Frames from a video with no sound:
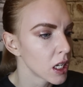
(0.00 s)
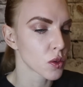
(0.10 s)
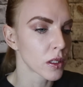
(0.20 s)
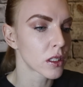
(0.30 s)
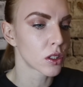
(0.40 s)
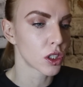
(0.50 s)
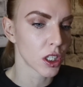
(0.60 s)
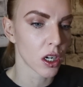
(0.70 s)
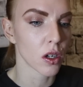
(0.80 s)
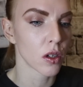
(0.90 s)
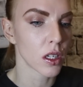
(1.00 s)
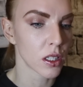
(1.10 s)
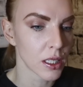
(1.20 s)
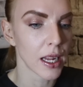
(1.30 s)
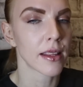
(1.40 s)
I just wanted to show,
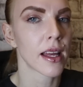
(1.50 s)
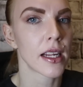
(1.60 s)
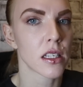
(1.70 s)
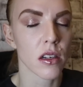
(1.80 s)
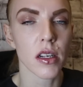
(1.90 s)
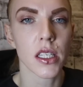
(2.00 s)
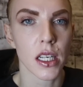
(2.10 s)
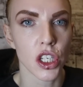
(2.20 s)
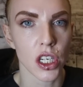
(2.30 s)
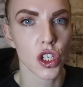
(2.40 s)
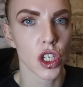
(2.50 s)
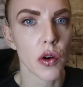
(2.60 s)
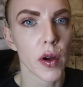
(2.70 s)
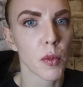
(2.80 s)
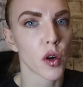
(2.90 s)
say that it's nice that she's
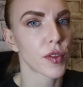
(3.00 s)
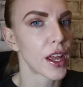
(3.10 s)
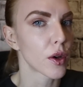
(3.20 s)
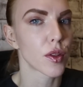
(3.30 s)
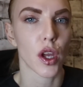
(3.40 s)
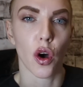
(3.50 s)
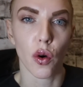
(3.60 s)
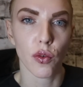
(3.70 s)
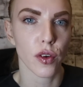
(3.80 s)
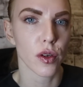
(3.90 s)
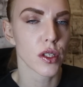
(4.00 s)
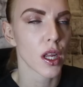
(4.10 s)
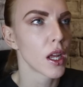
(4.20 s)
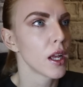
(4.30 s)
showing more of the healthy whole foods